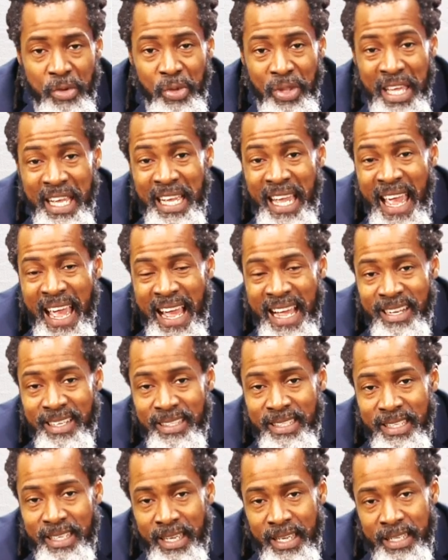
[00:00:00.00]
think
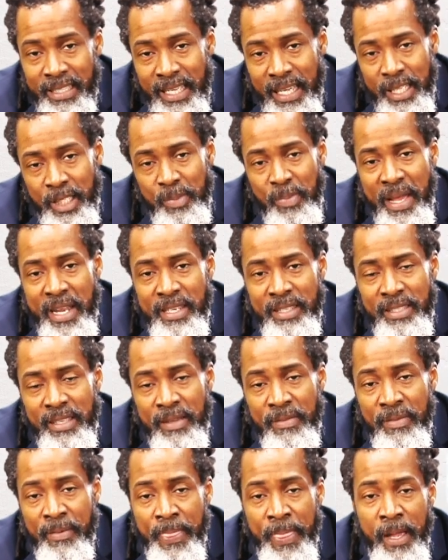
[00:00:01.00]
health is
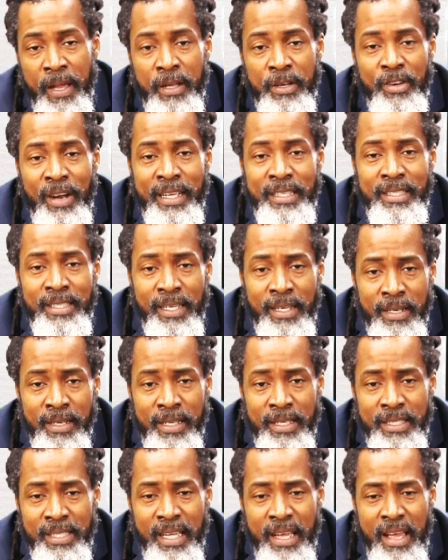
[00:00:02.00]
expensive, try
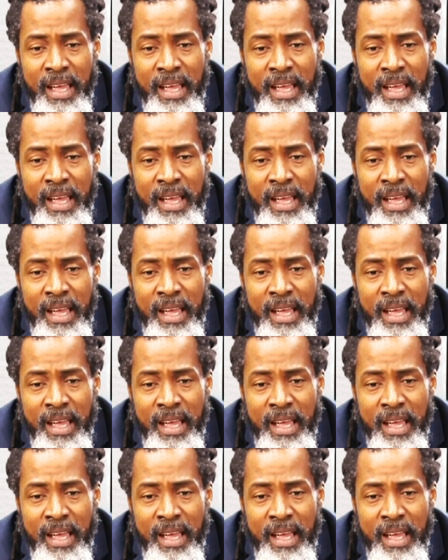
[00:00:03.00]
sickness.